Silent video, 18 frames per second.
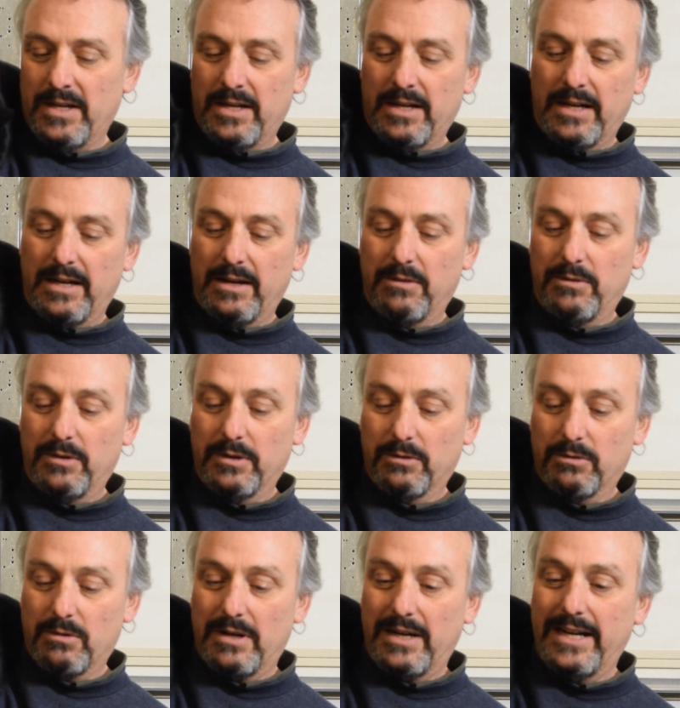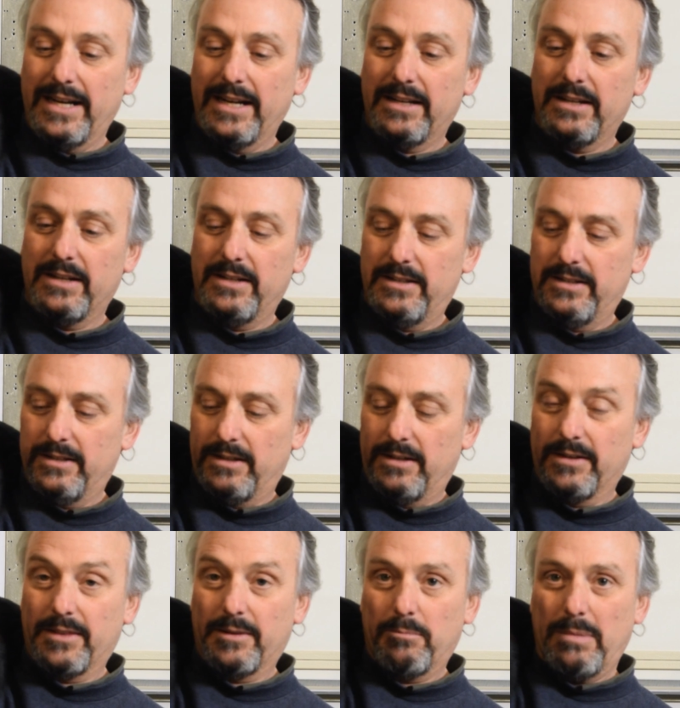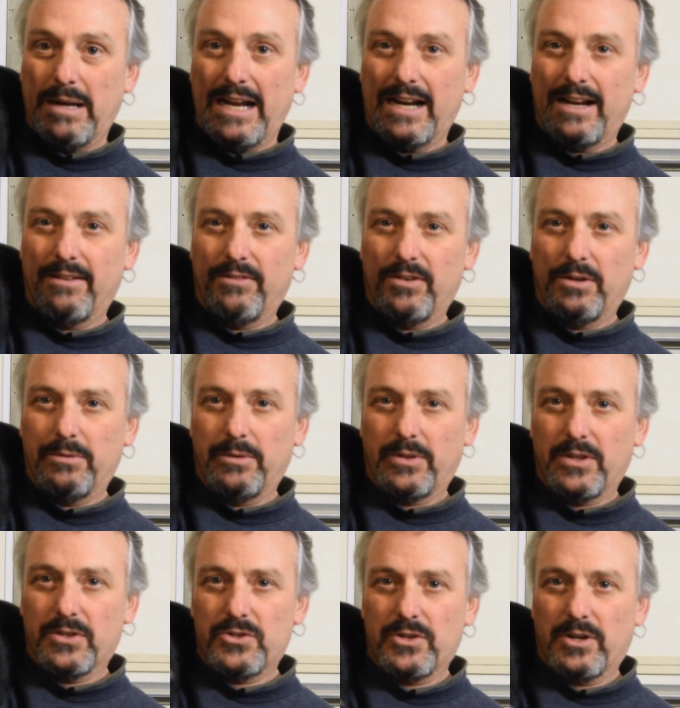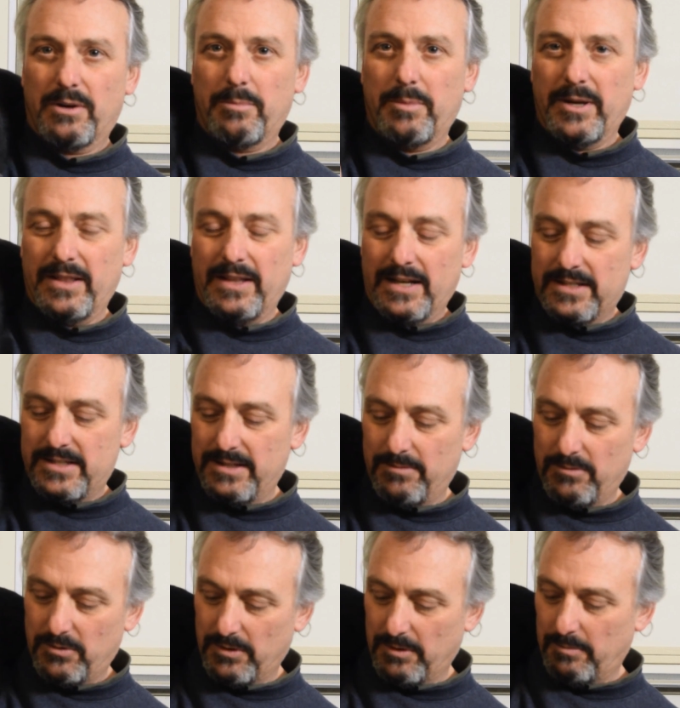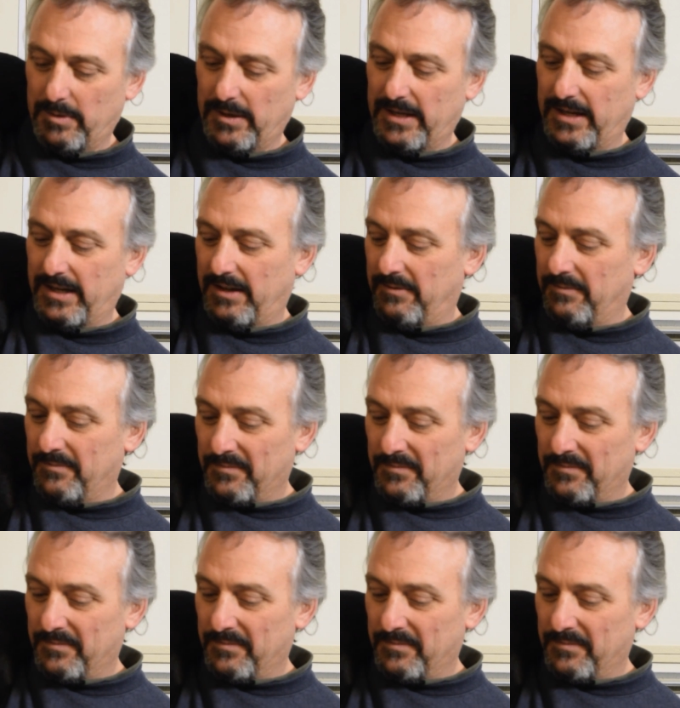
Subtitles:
I will write on the back of it with a Sharpie, and that seemed to work pretty good.